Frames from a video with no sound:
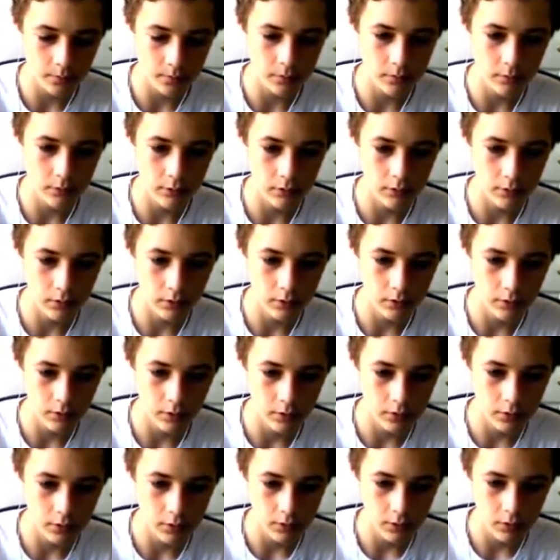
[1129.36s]

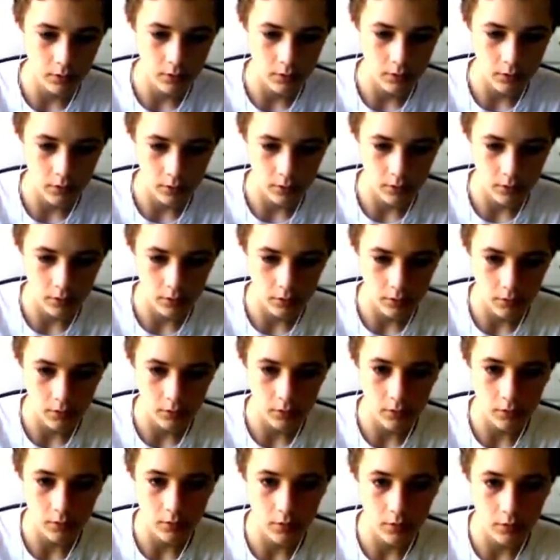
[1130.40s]

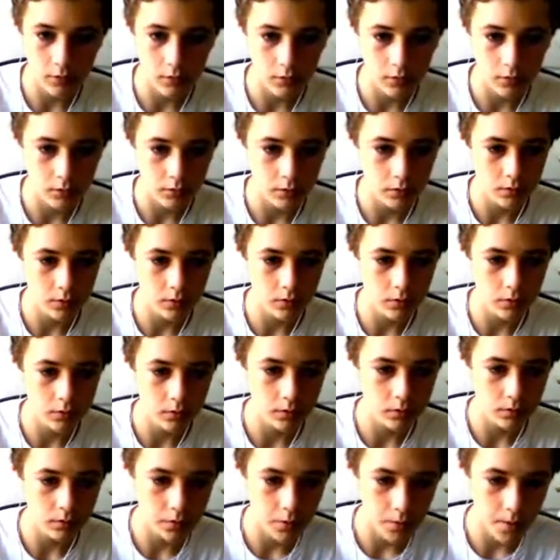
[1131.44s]

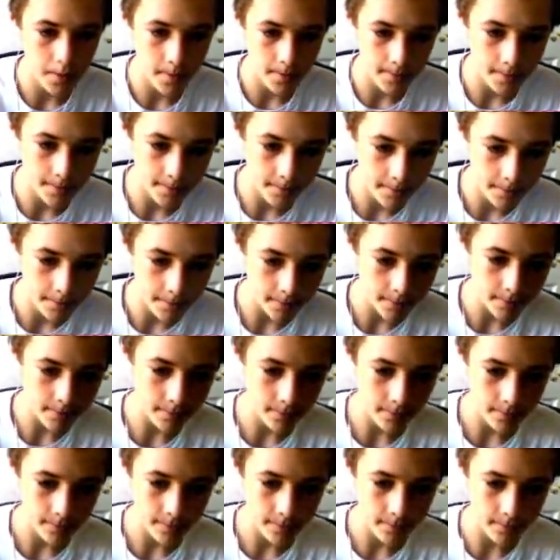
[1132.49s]

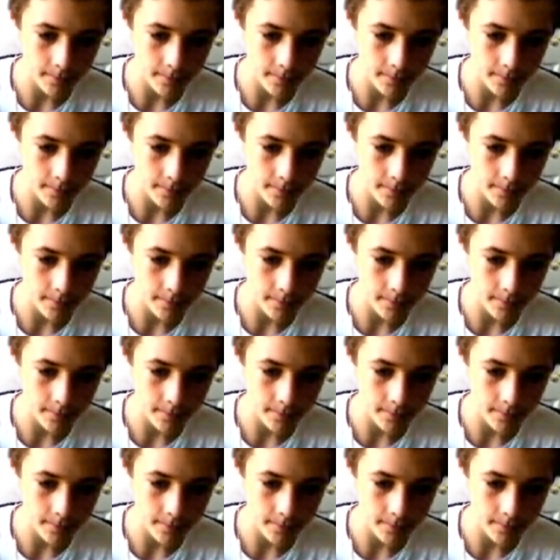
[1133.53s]
No one is speaking in this clip.